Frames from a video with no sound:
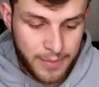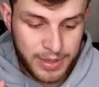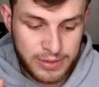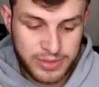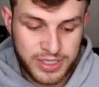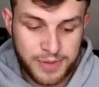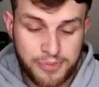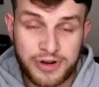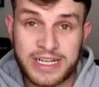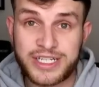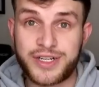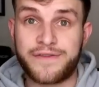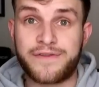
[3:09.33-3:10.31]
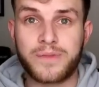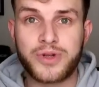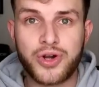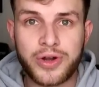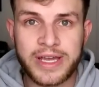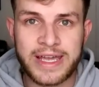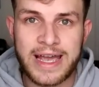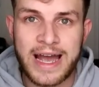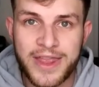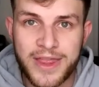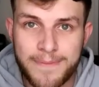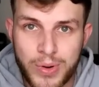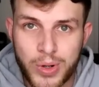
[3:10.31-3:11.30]
but it was the prediction from Cookie
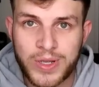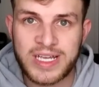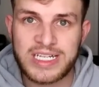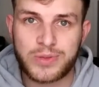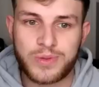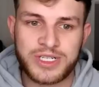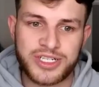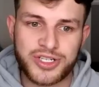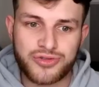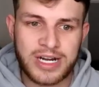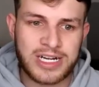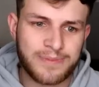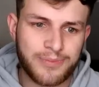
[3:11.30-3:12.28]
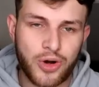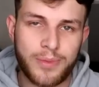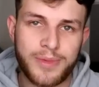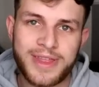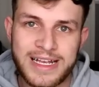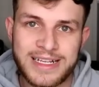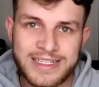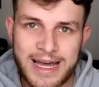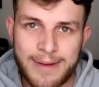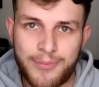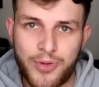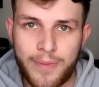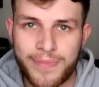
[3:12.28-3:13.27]
and the bookies which has dragged Bournemouth into
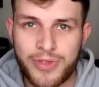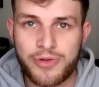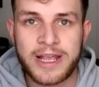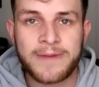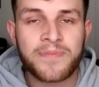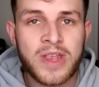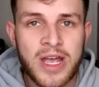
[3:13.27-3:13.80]
that bottom three.